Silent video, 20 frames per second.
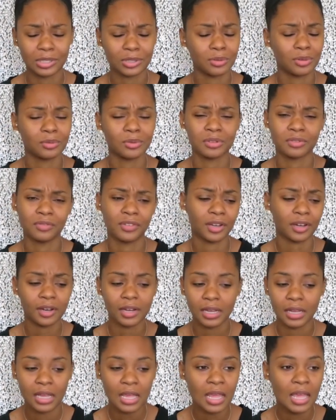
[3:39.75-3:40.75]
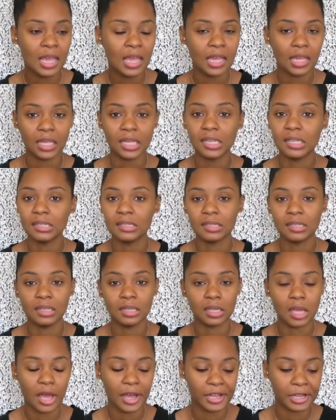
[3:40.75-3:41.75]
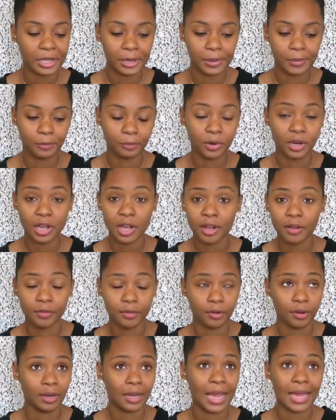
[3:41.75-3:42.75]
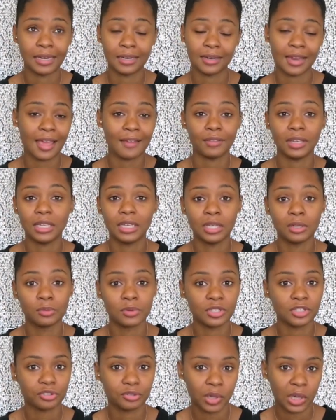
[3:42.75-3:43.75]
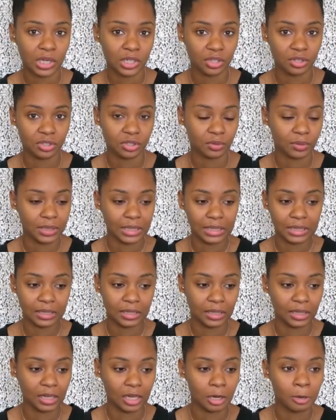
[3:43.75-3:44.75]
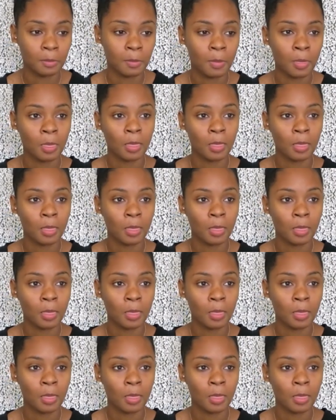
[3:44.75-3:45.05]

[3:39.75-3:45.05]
So it was very easy recovery. I didn't have any restrictions or anything.